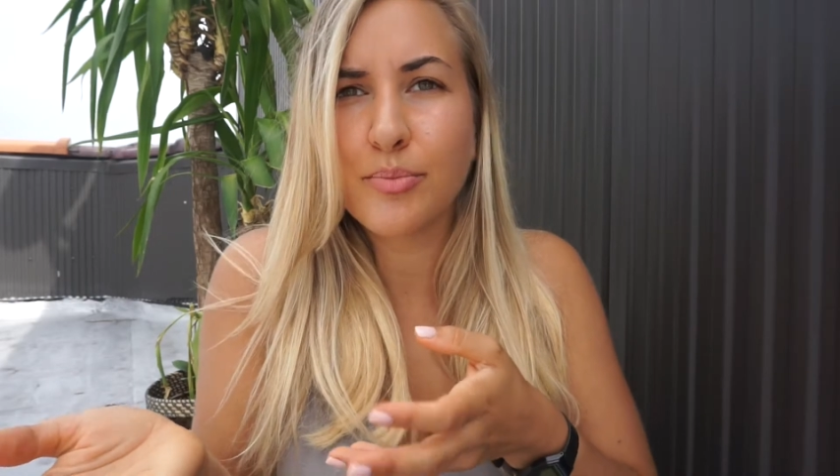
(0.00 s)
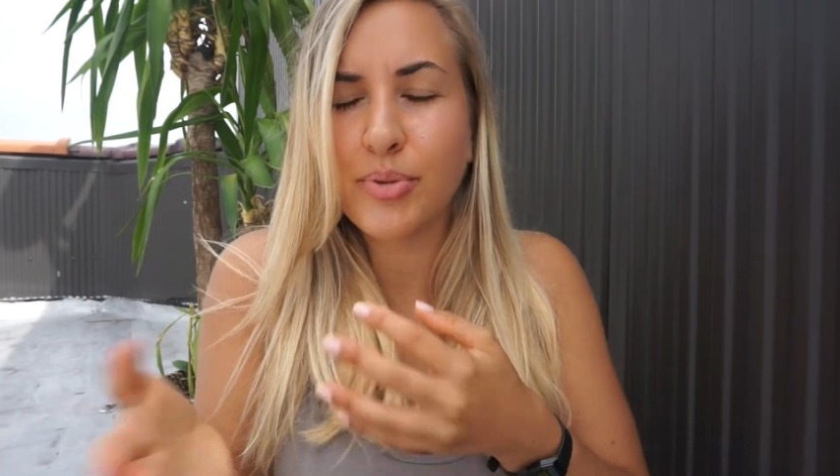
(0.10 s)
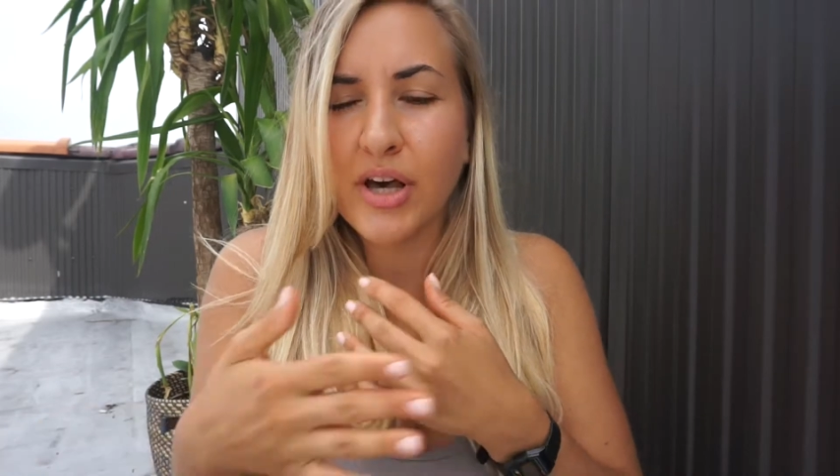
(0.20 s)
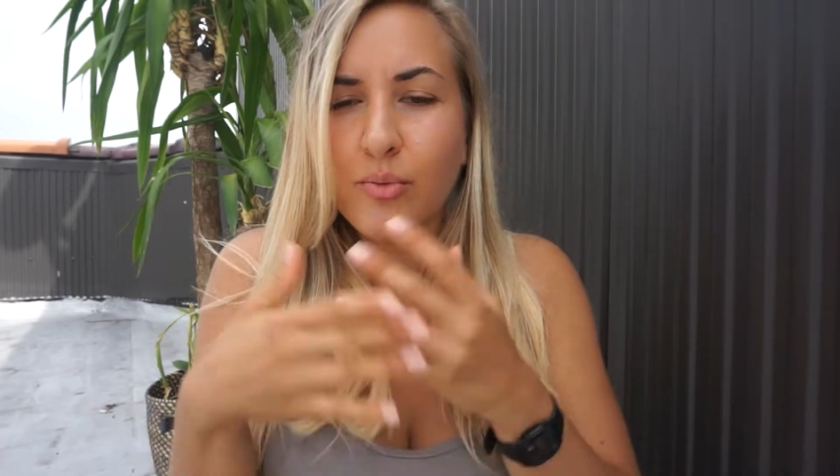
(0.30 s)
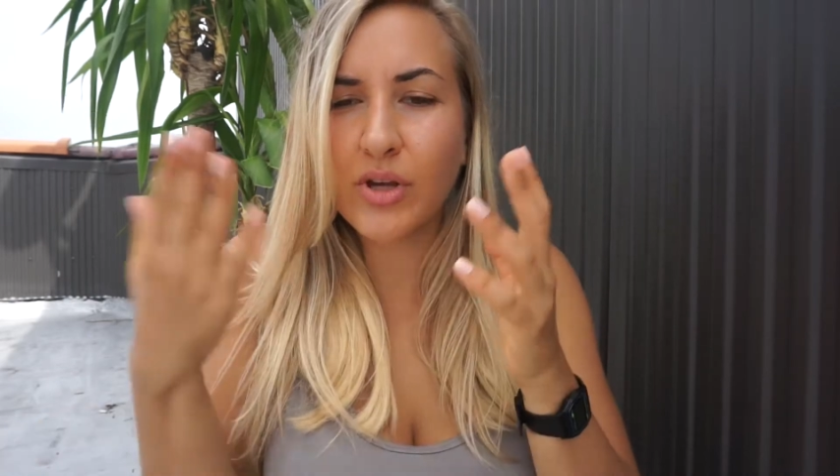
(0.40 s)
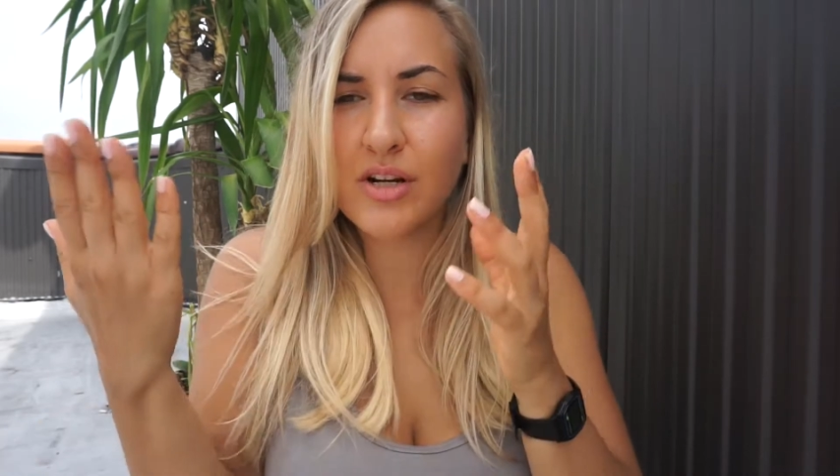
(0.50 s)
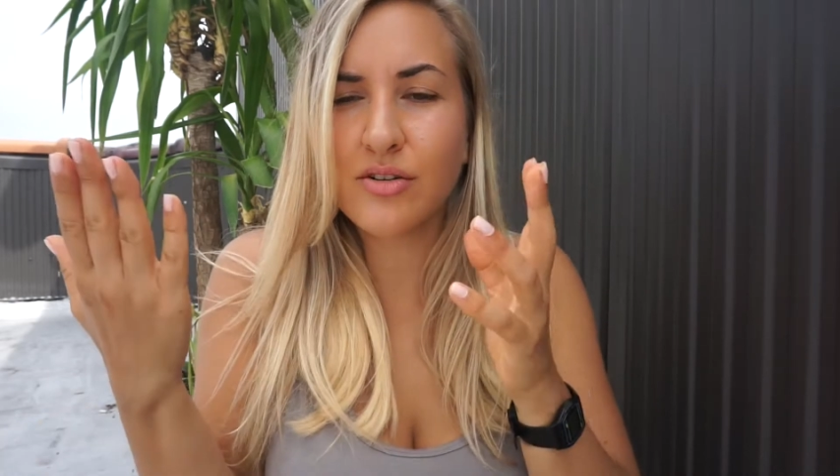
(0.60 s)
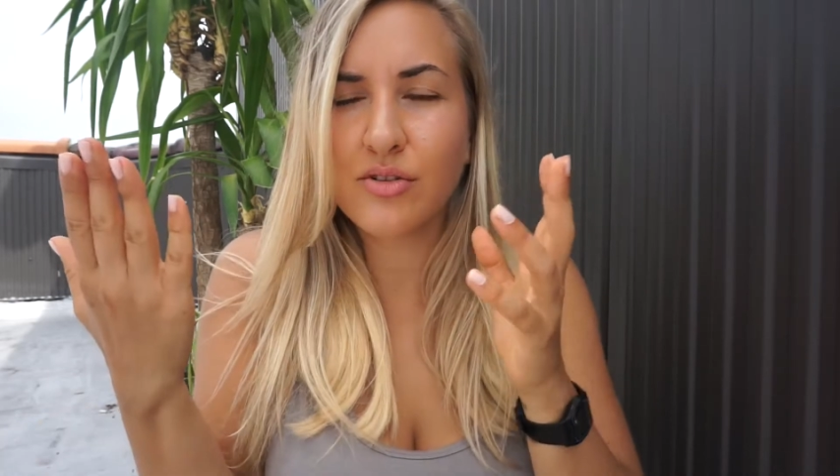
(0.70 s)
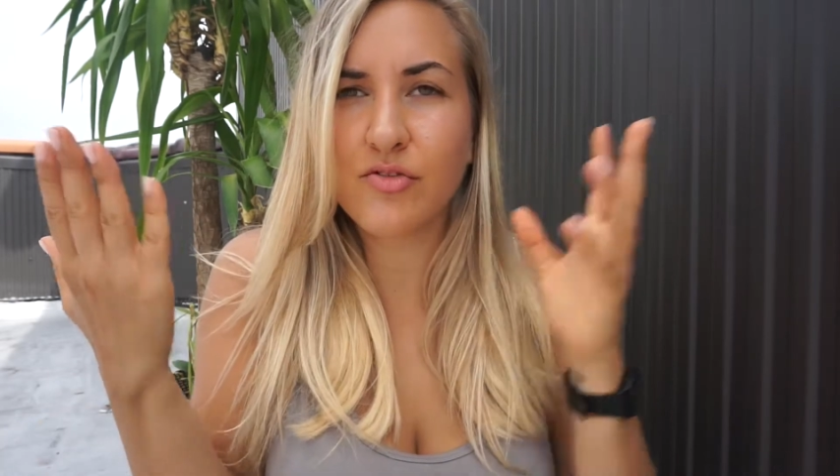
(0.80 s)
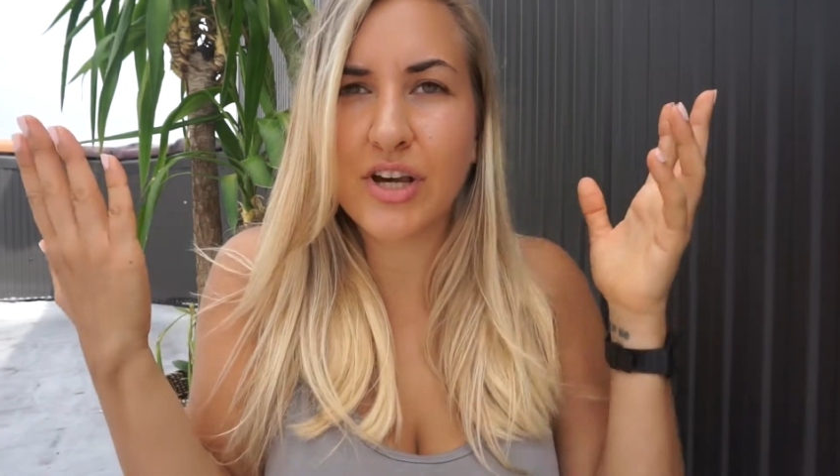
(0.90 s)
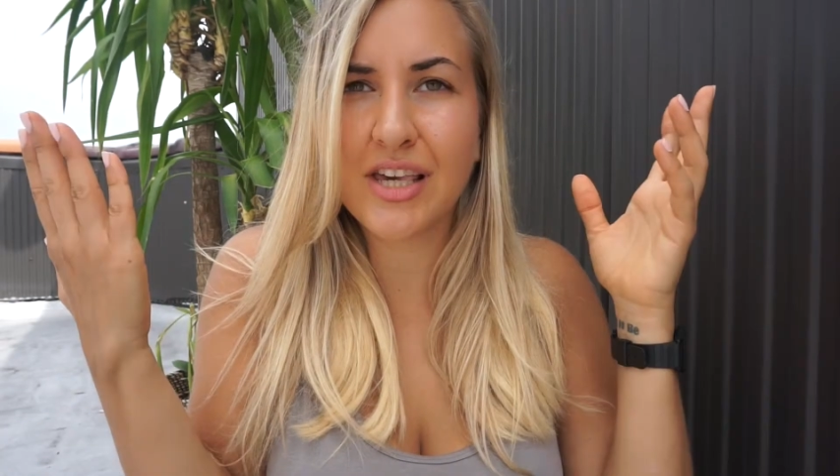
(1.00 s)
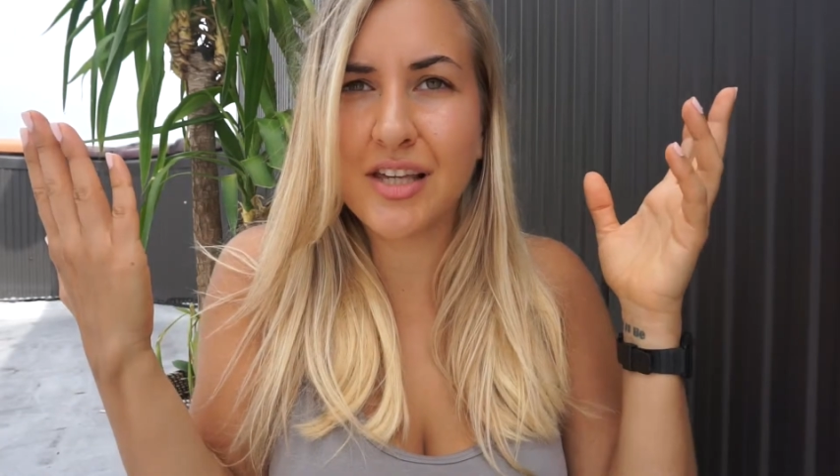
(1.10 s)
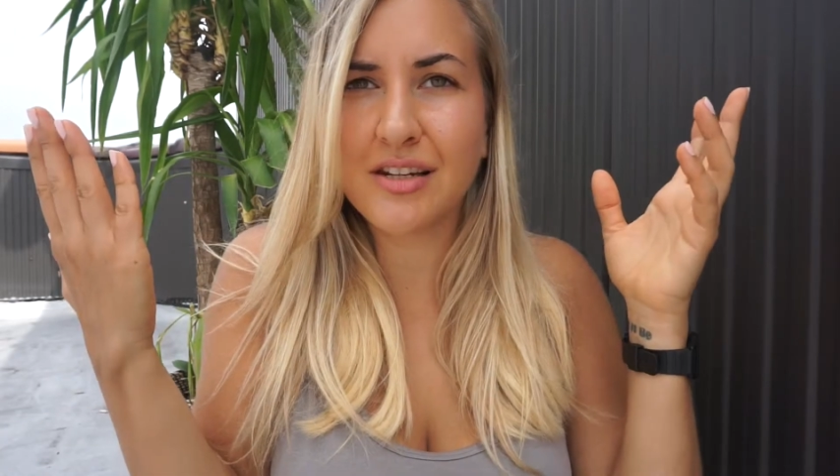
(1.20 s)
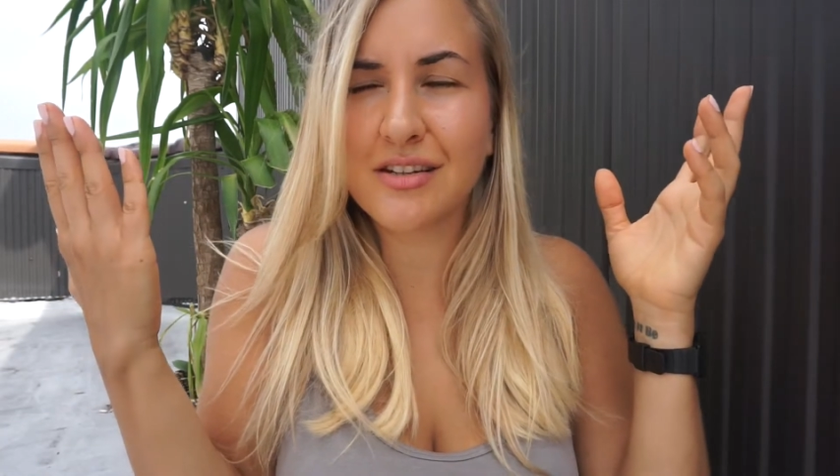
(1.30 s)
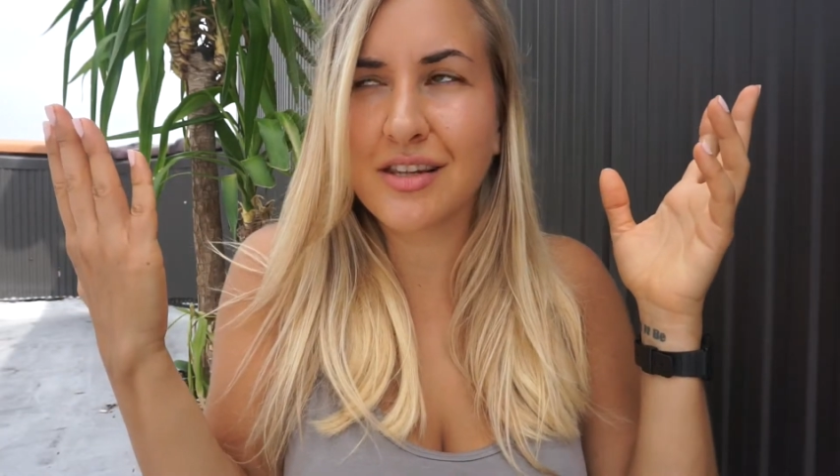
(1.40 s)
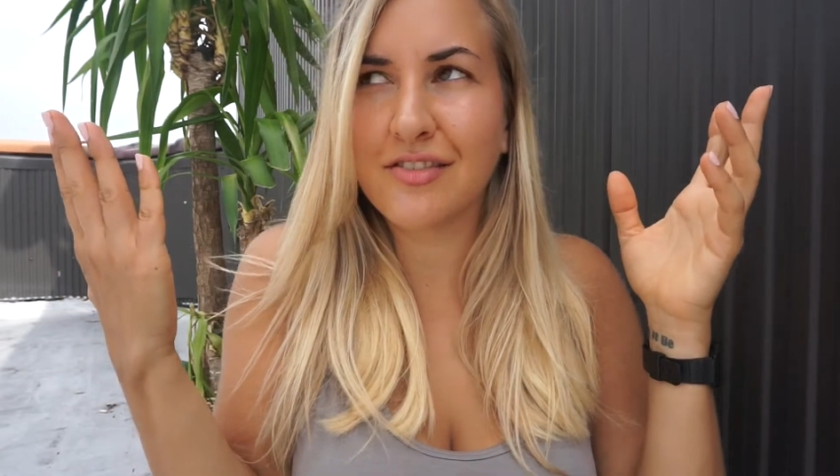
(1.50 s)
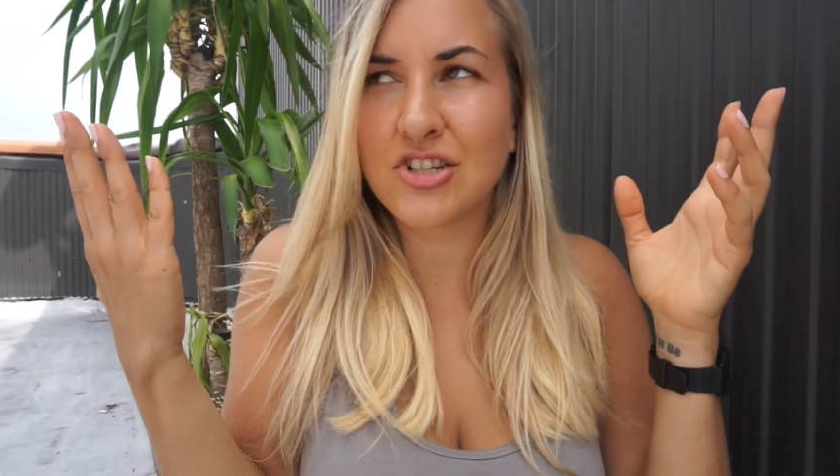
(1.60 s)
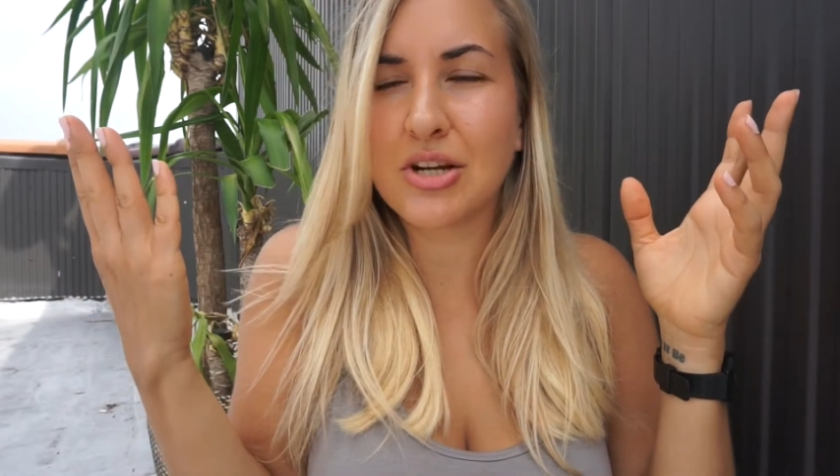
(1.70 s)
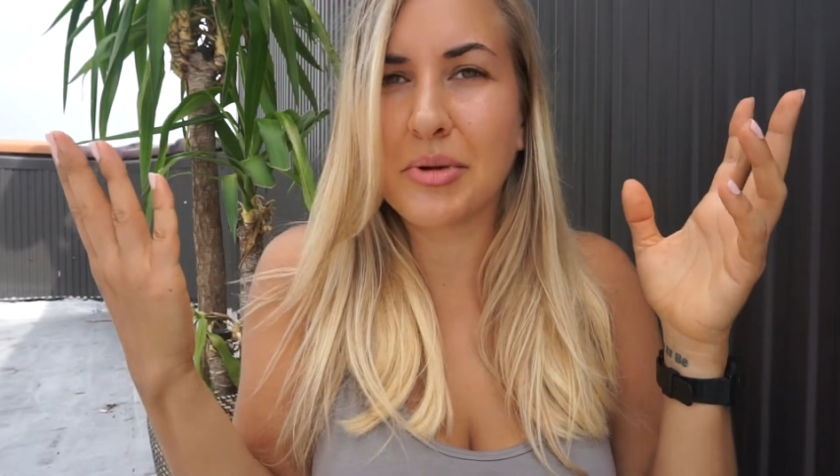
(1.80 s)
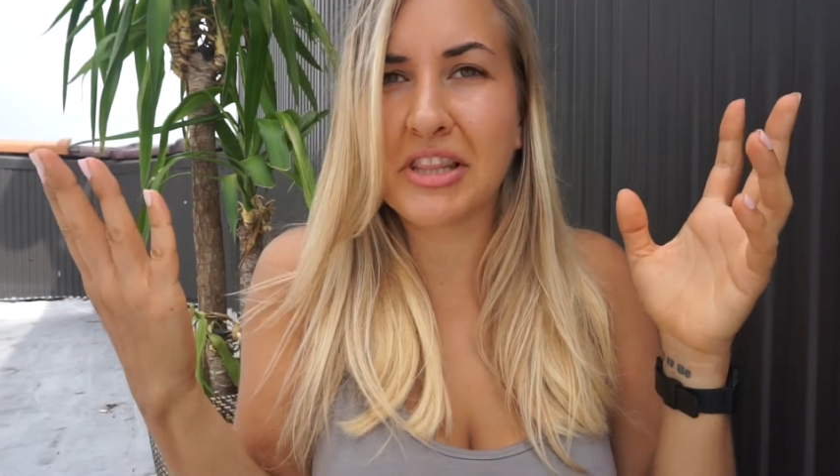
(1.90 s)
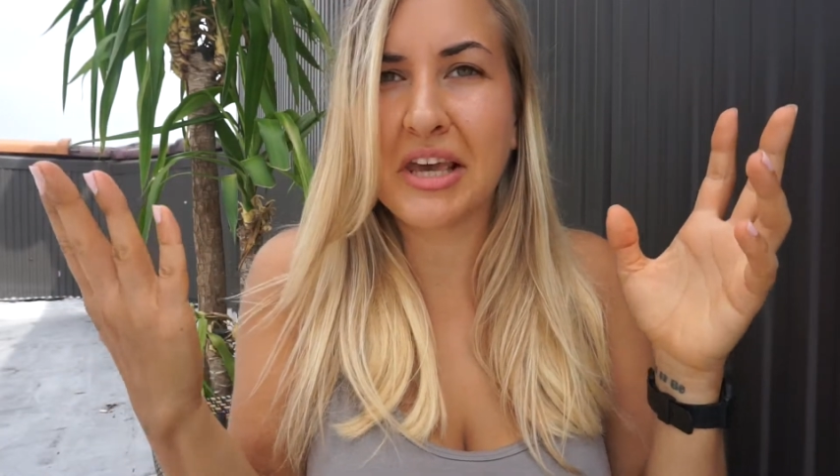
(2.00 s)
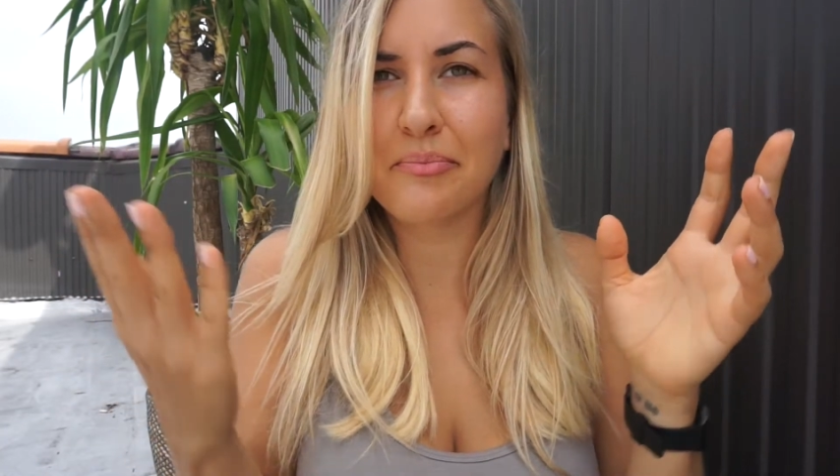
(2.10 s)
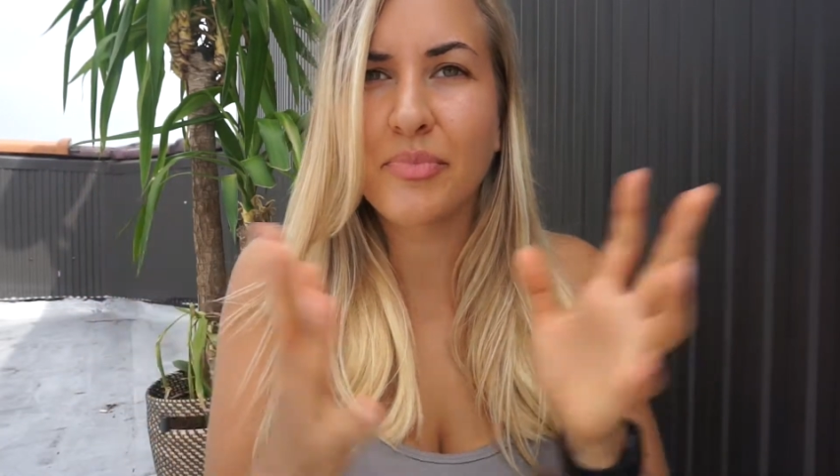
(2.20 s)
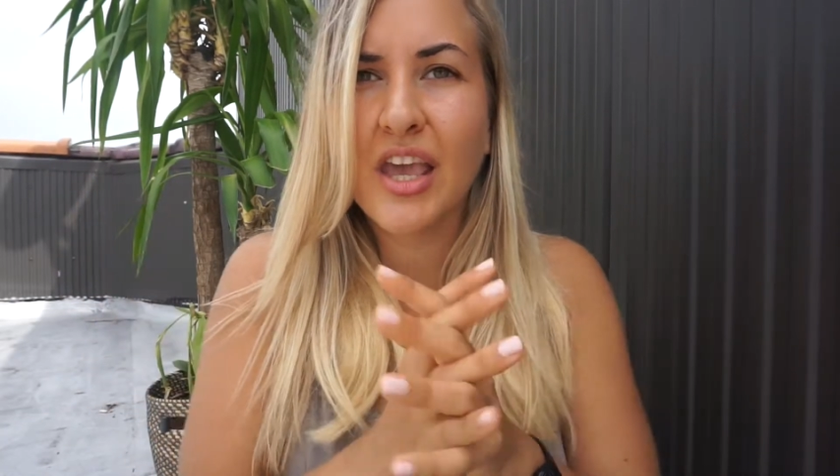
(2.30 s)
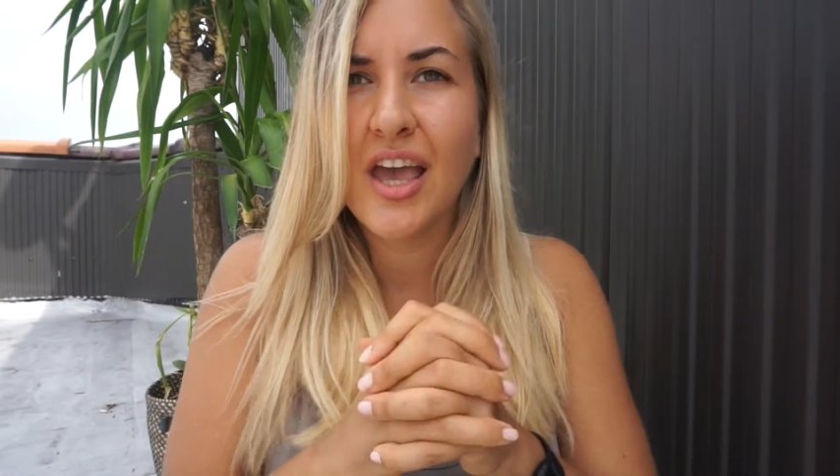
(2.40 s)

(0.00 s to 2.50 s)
but we don't fucking give a shit about them.